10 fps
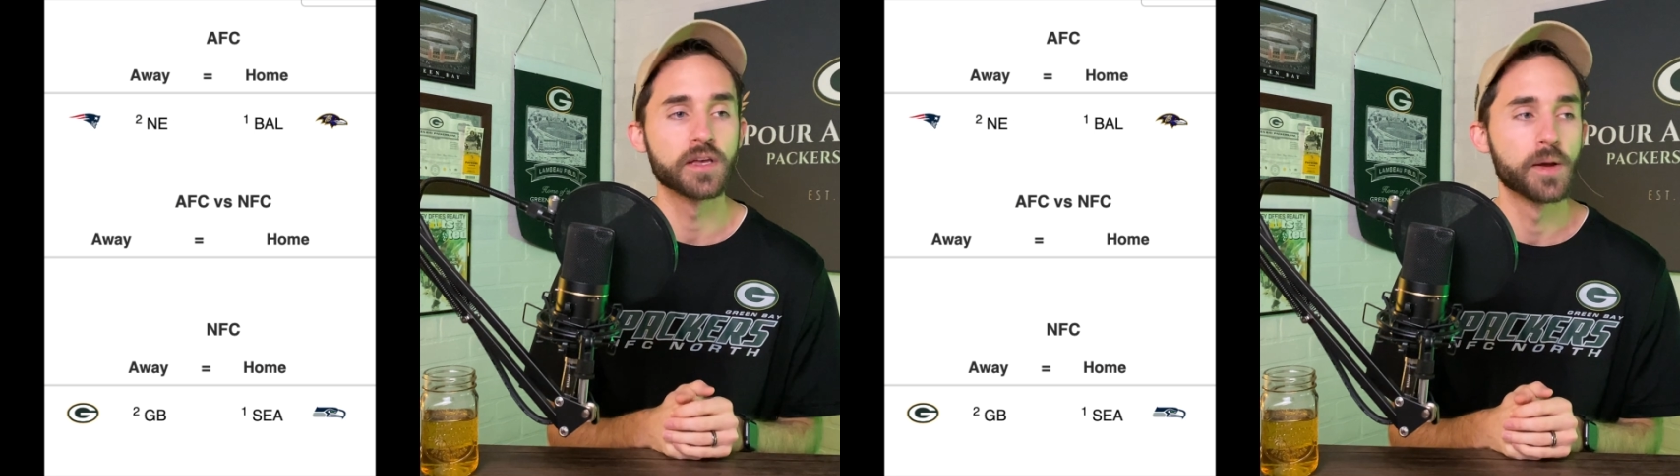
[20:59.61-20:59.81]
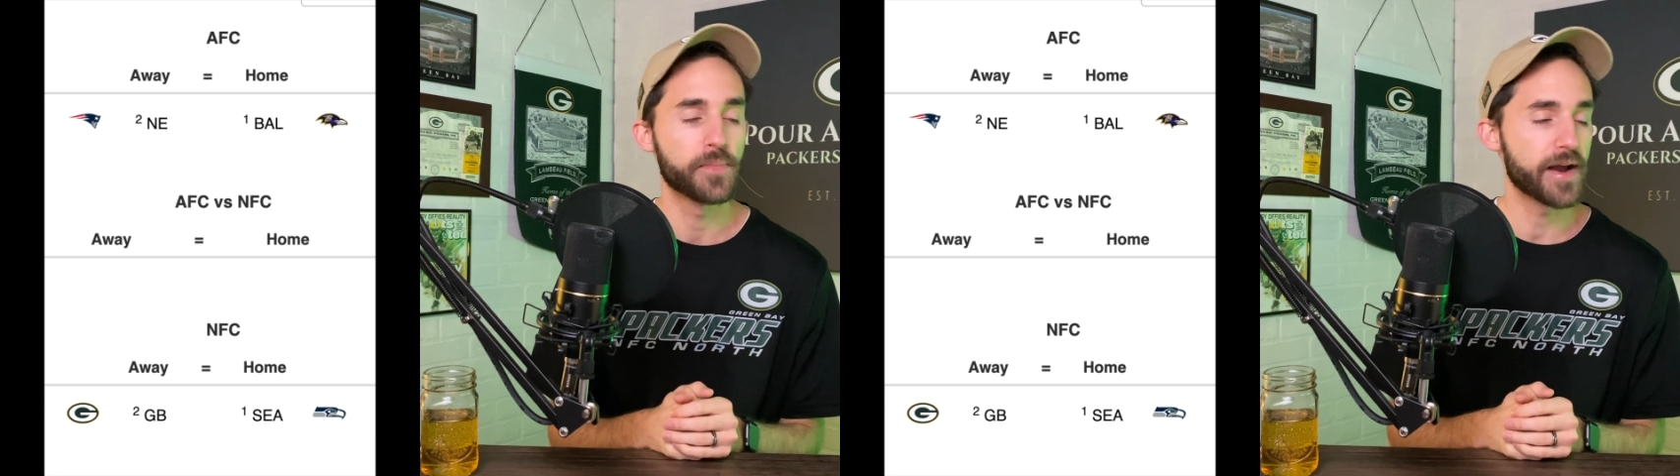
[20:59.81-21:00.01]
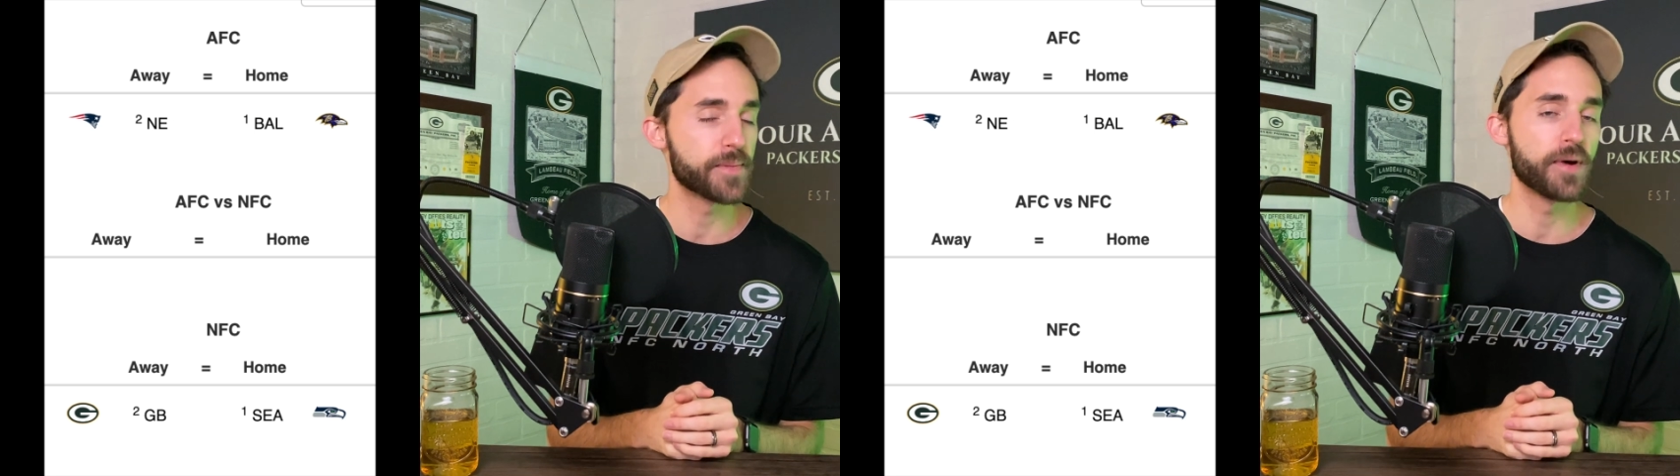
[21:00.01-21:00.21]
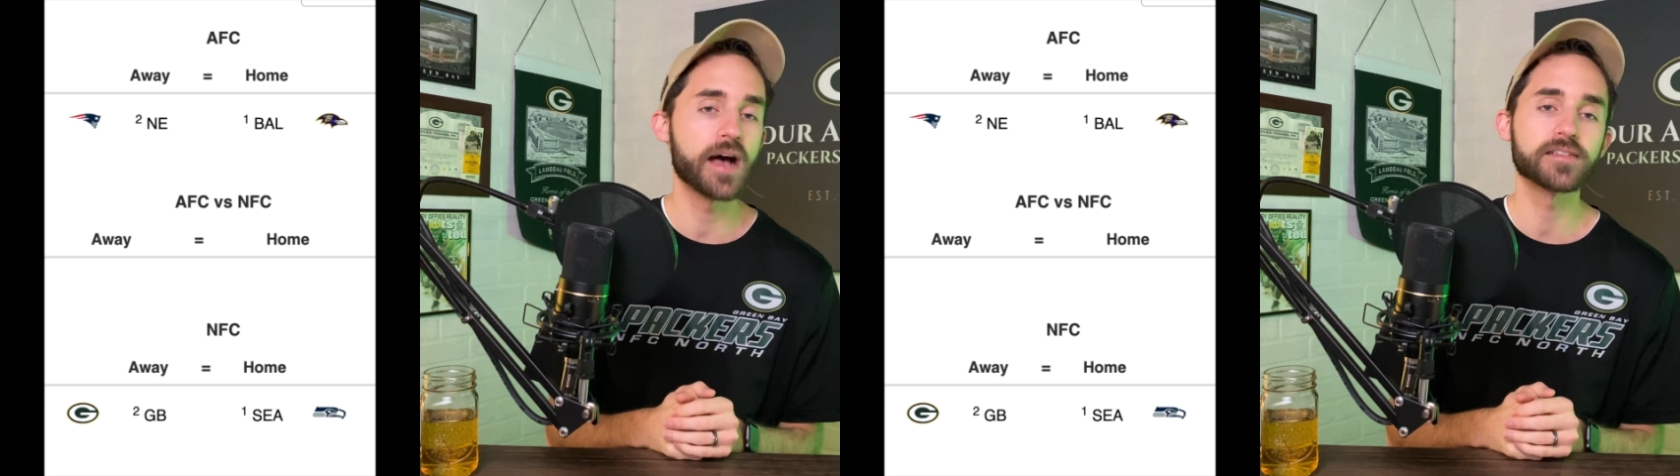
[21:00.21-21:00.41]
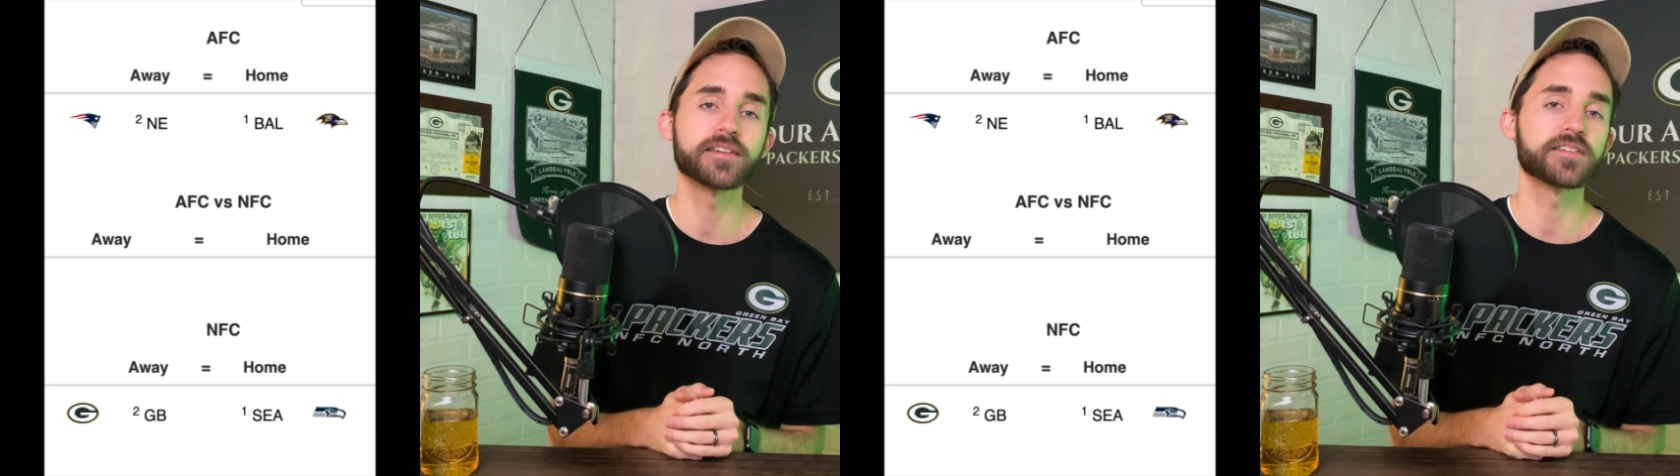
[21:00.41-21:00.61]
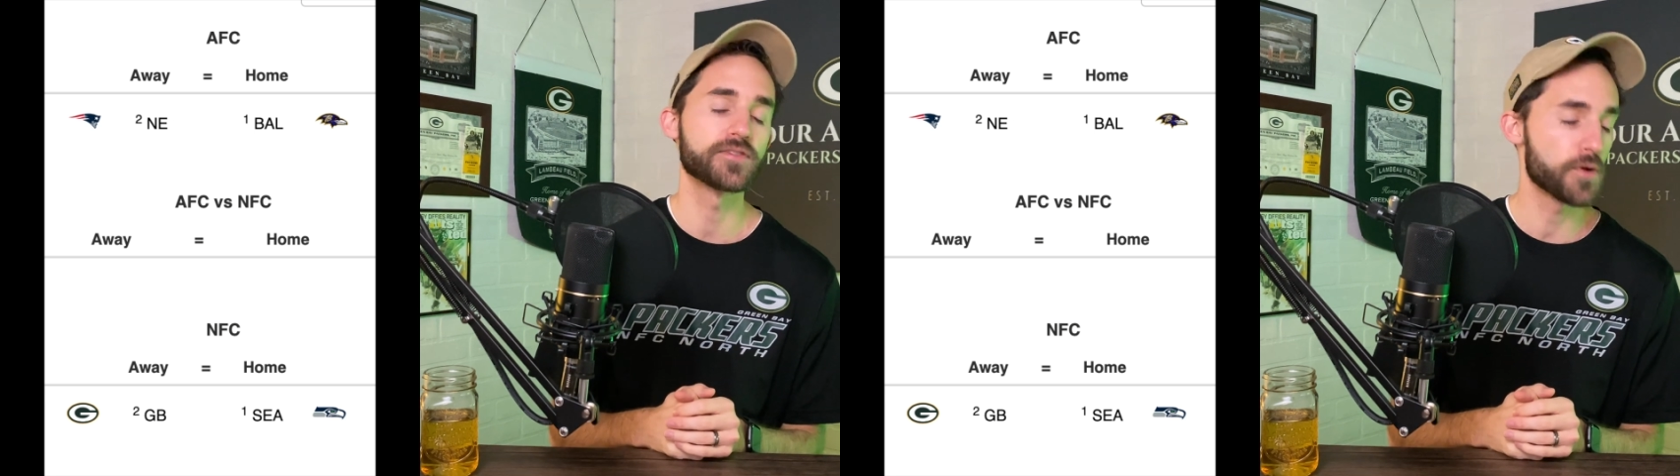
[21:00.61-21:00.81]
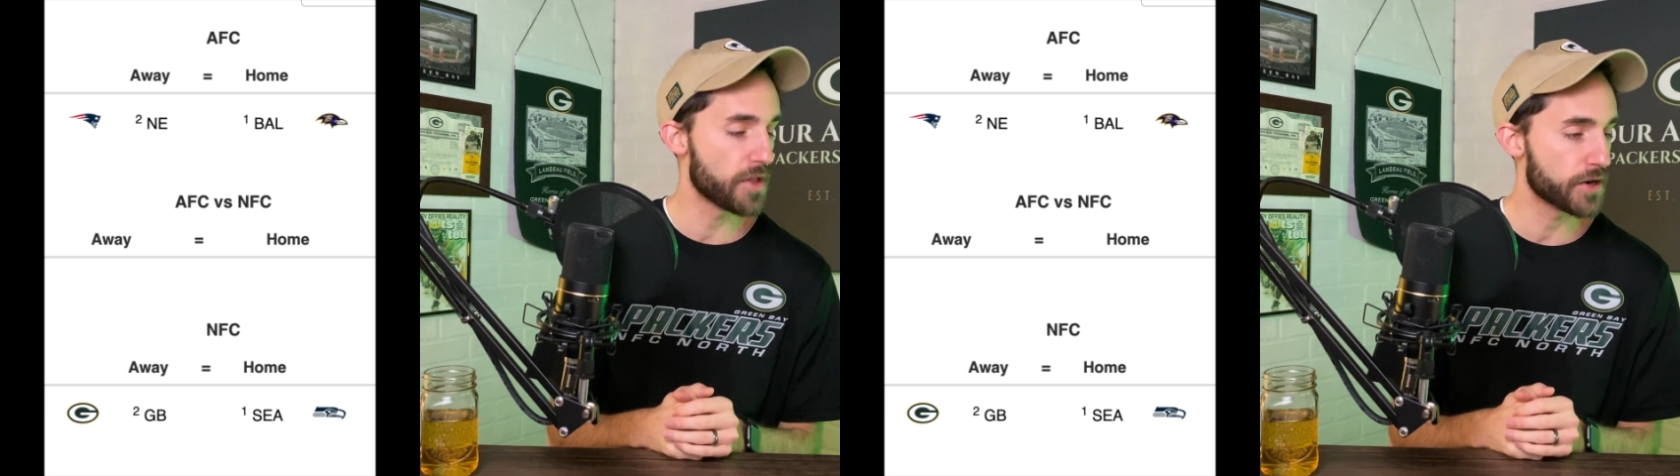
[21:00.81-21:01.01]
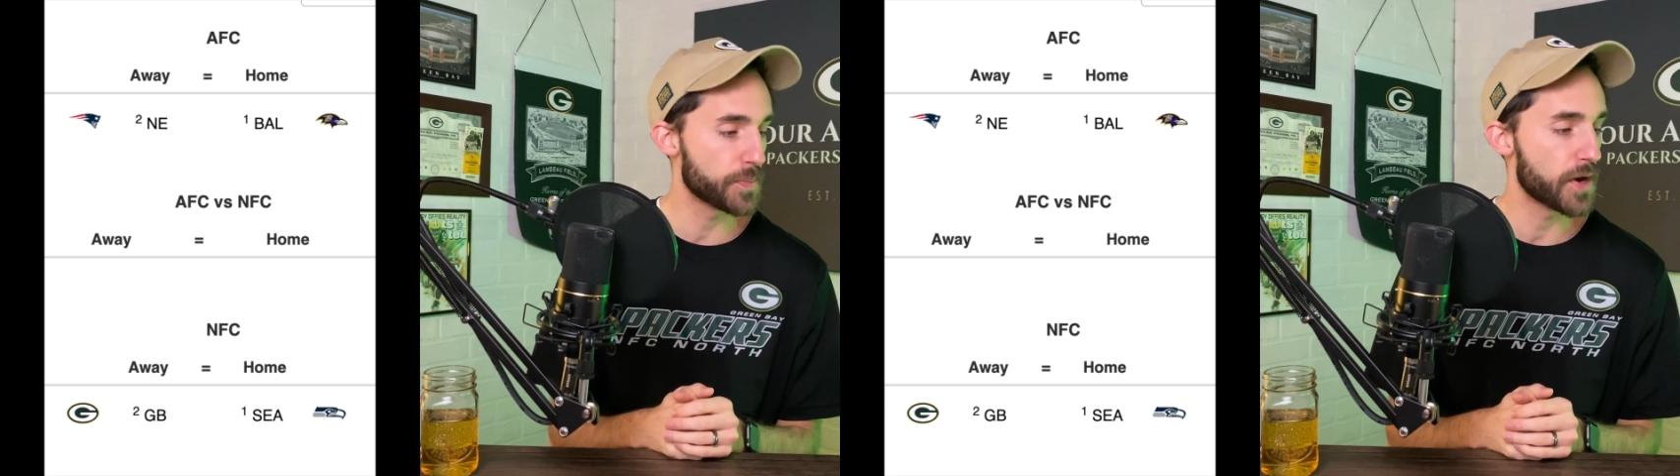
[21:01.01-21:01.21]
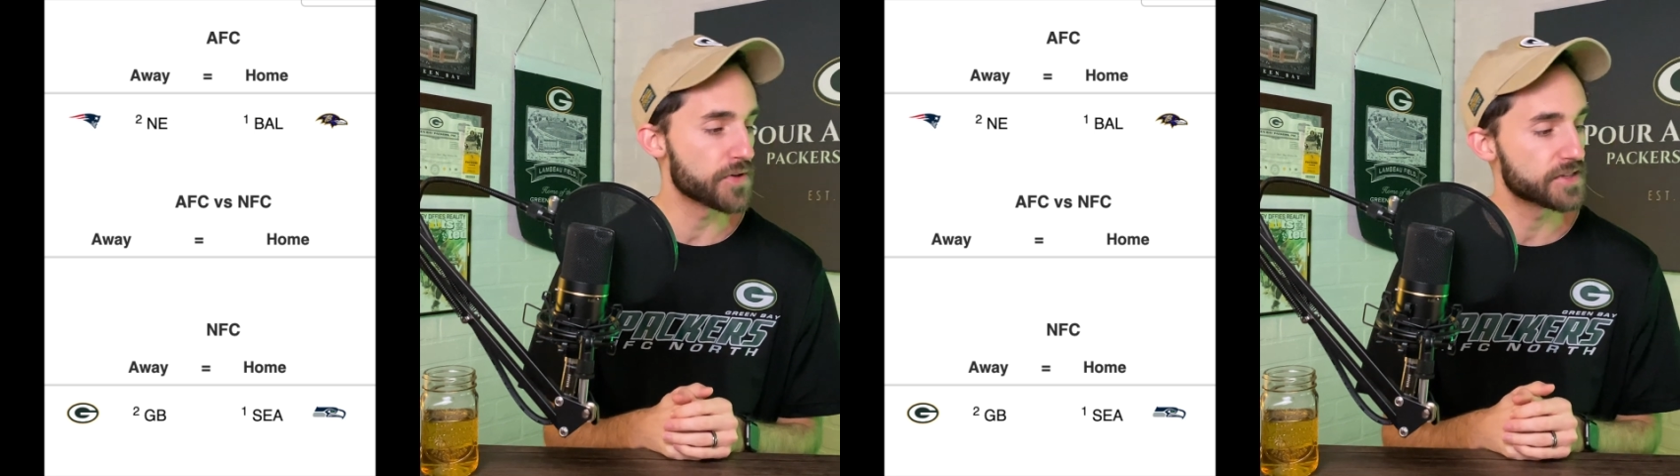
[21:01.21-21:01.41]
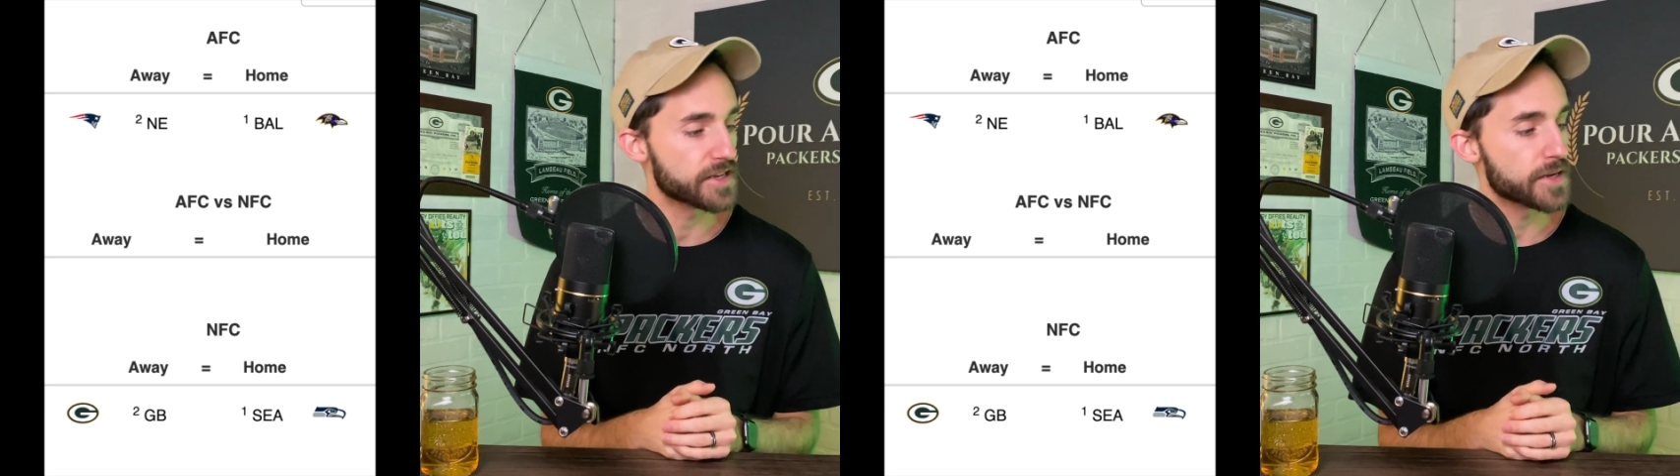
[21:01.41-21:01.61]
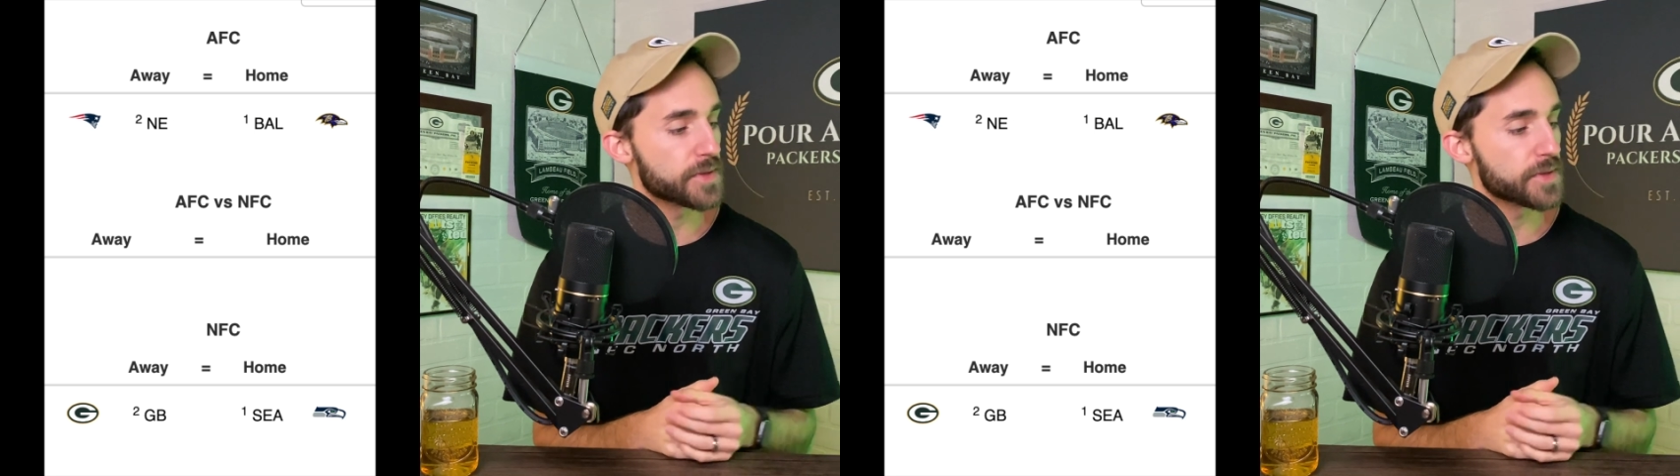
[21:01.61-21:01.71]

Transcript: Brandon Bostic is no longer part of the team.